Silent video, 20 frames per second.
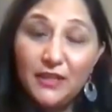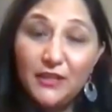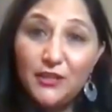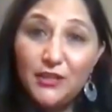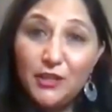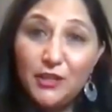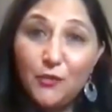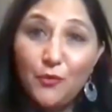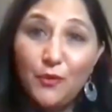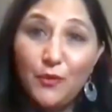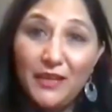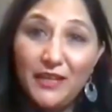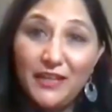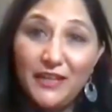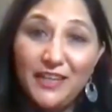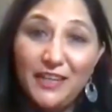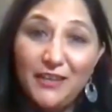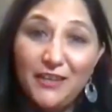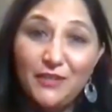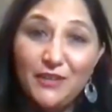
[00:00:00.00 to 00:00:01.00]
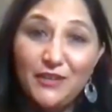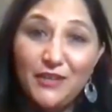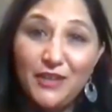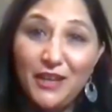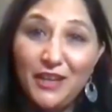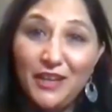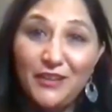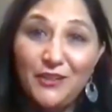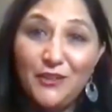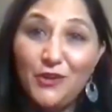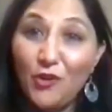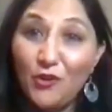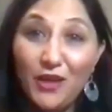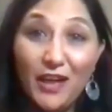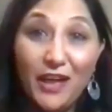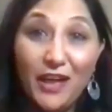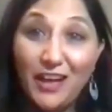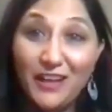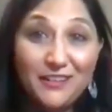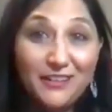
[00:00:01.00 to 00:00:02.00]
So we can even not,
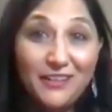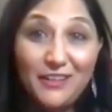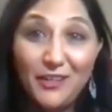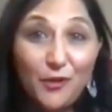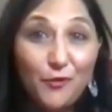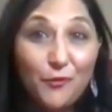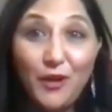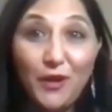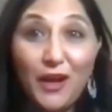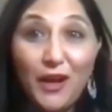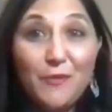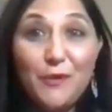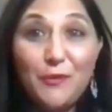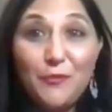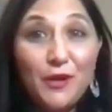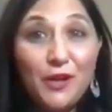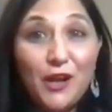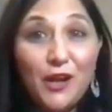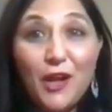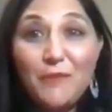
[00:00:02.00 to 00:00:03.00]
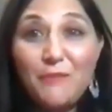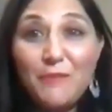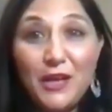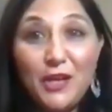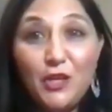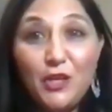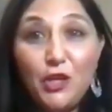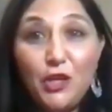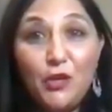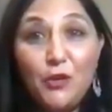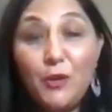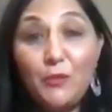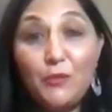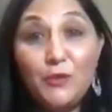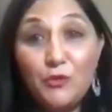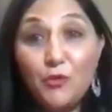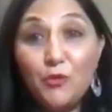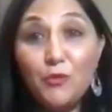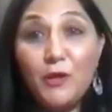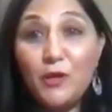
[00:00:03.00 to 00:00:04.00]
when I met you, it
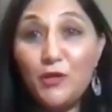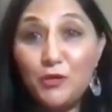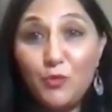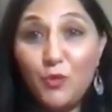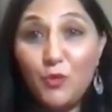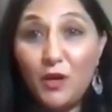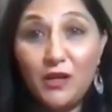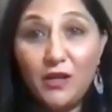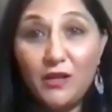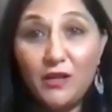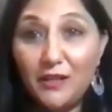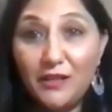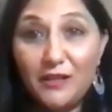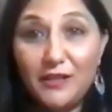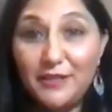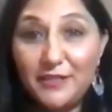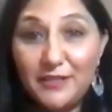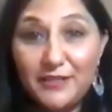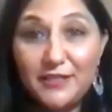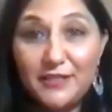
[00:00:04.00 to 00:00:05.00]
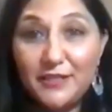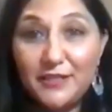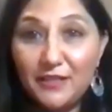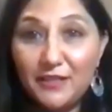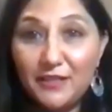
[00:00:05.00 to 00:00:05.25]
was almost wordless.